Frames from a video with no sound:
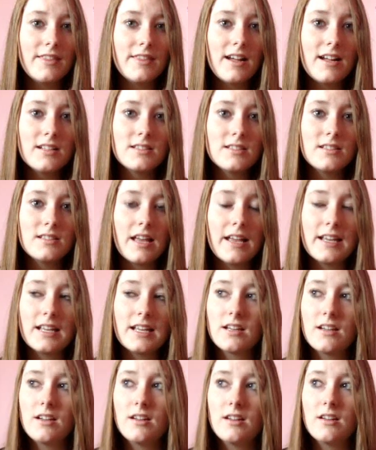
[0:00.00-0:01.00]
and that's
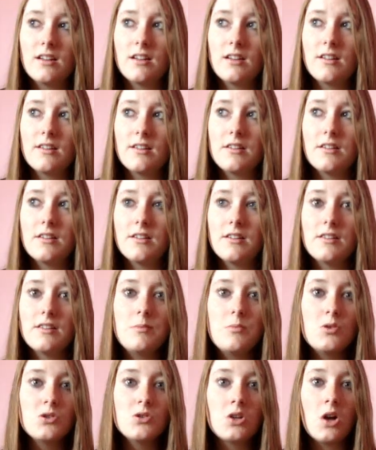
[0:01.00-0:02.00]
like
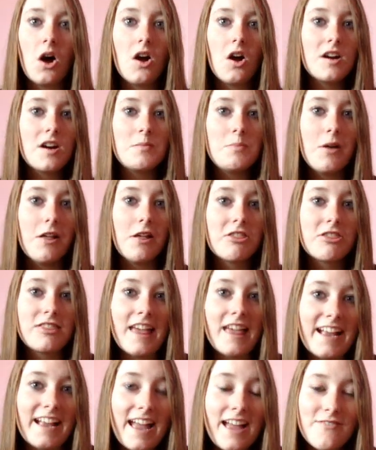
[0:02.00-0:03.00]
the most horrible
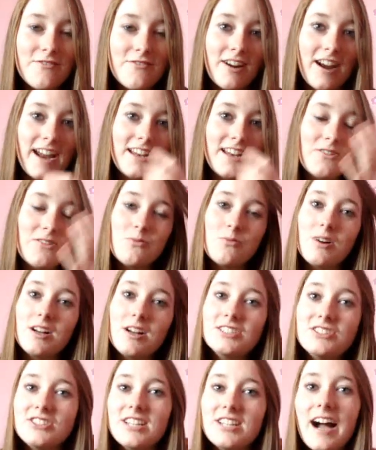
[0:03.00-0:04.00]
thing ever. I don't
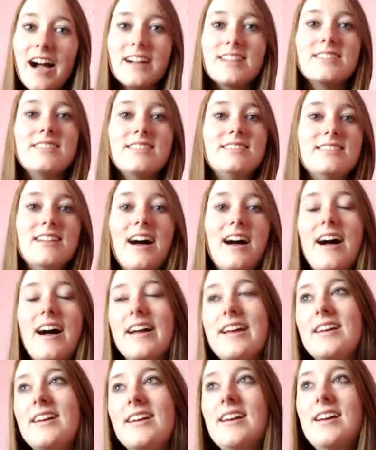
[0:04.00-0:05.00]
want Jack to
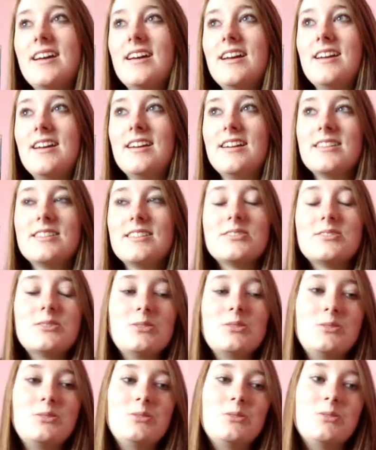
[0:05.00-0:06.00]
die,
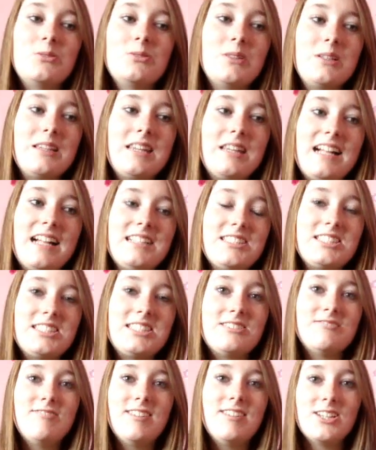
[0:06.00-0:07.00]
so
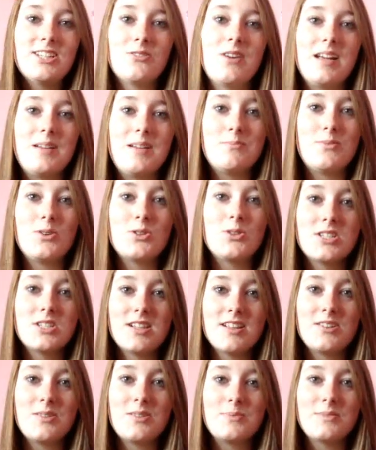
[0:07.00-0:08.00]
that's really quite
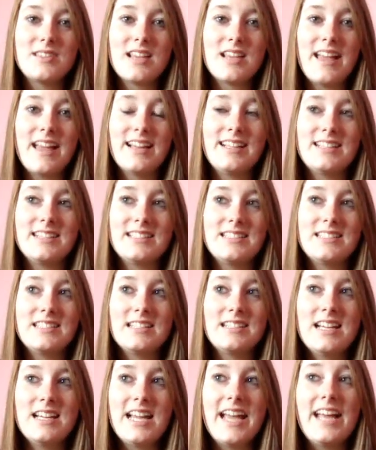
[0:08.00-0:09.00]
emotional and upsetting,
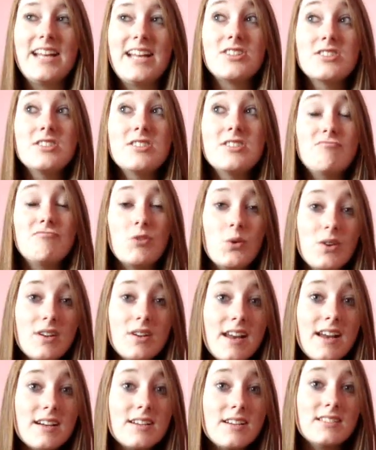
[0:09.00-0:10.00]
and it doesn't
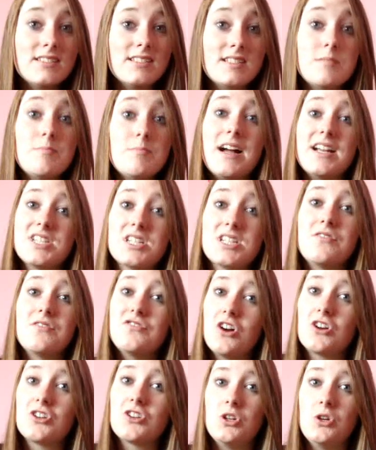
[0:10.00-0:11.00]
ruin it because it's the magic
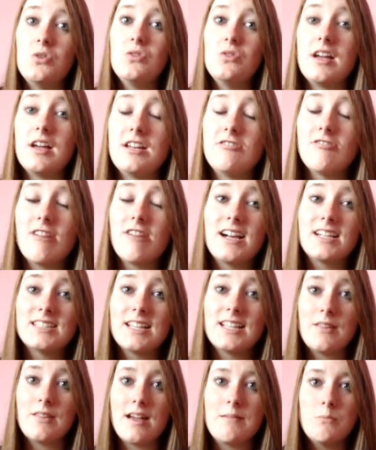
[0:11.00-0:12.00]
of Doctor Who that it
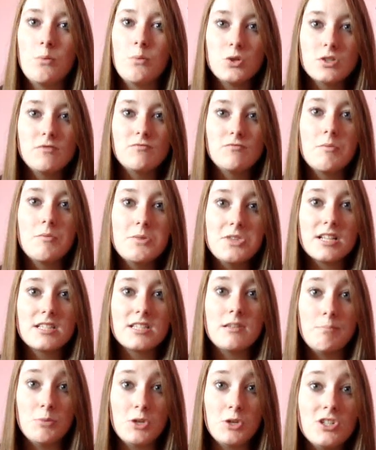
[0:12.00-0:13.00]
drags out that emotion from me.
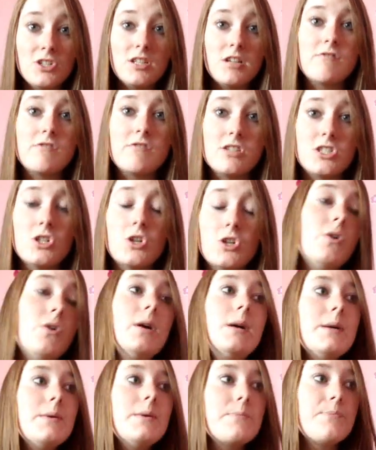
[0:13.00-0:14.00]
That's the beauty of the
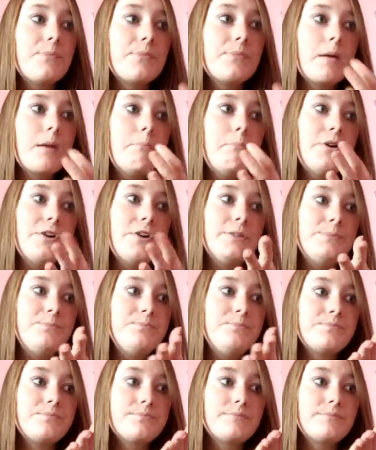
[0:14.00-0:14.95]
show, but